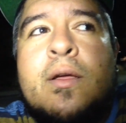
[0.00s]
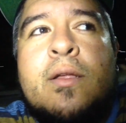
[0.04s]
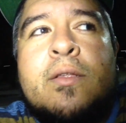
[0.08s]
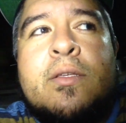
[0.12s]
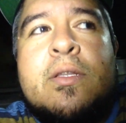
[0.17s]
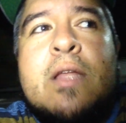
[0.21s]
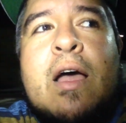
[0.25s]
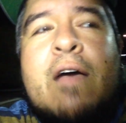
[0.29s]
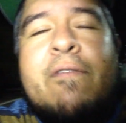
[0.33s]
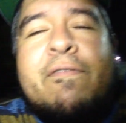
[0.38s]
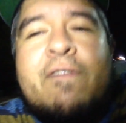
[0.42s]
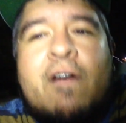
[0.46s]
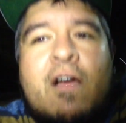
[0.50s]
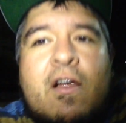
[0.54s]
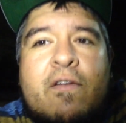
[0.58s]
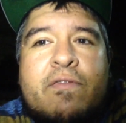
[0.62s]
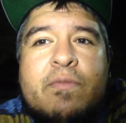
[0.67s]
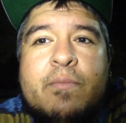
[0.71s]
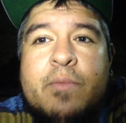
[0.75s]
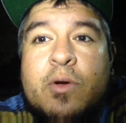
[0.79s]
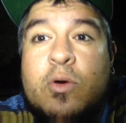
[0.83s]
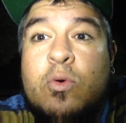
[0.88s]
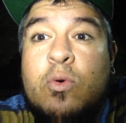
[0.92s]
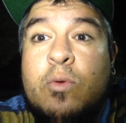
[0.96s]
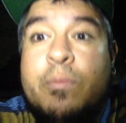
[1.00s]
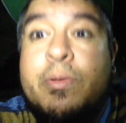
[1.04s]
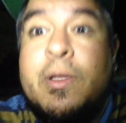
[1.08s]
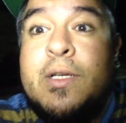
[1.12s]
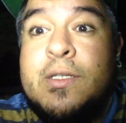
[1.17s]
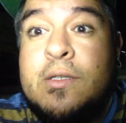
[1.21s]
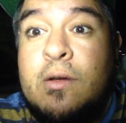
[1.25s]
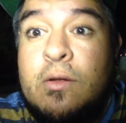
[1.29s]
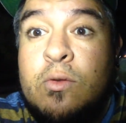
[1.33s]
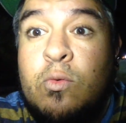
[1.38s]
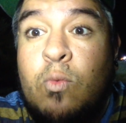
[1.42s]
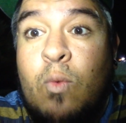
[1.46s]
It's not far from a cool
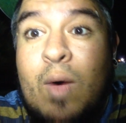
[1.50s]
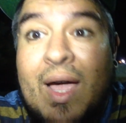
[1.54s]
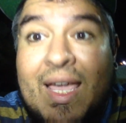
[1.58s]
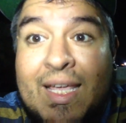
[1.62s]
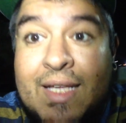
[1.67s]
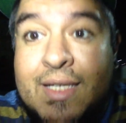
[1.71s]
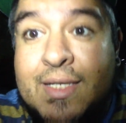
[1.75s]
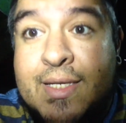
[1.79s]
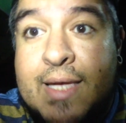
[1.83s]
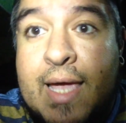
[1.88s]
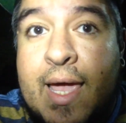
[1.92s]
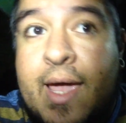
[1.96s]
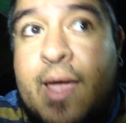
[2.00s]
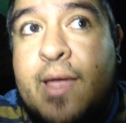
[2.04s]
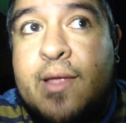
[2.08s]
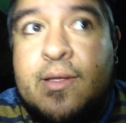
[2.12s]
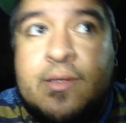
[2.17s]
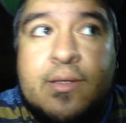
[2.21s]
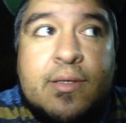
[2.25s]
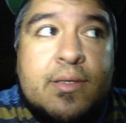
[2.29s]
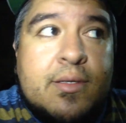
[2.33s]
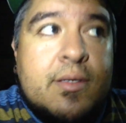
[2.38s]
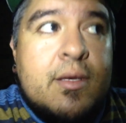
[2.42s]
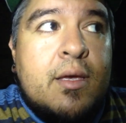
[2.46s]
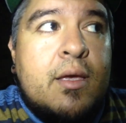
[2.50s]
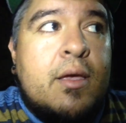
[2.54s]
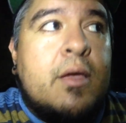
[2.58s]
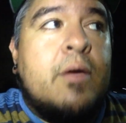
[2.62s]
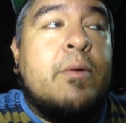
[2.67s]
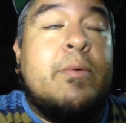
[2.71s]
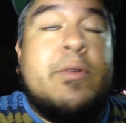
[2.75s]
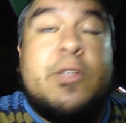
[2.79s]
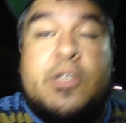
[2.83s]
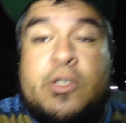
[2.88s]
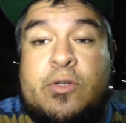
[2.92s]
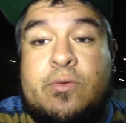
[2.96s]
place called White Sands,
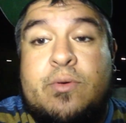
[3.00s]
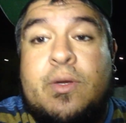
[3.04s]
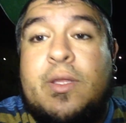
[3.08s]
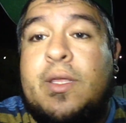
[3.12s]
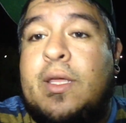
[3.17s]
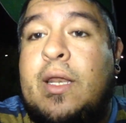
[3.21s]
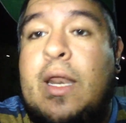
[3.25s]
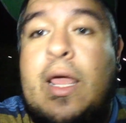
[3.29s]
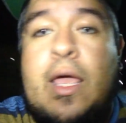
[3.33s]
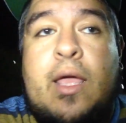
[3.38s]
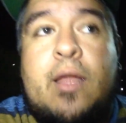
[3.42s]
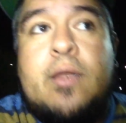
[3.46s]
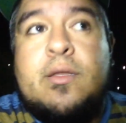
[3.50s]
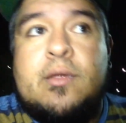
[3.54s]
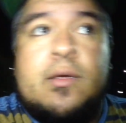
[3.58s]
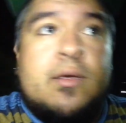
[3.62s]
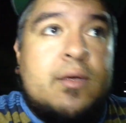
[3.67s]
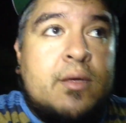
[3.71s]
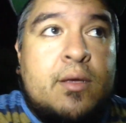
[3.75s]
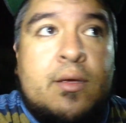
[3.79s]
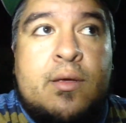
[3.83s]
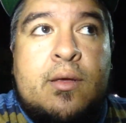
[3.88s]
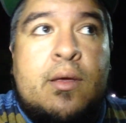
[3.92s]
which is really neat.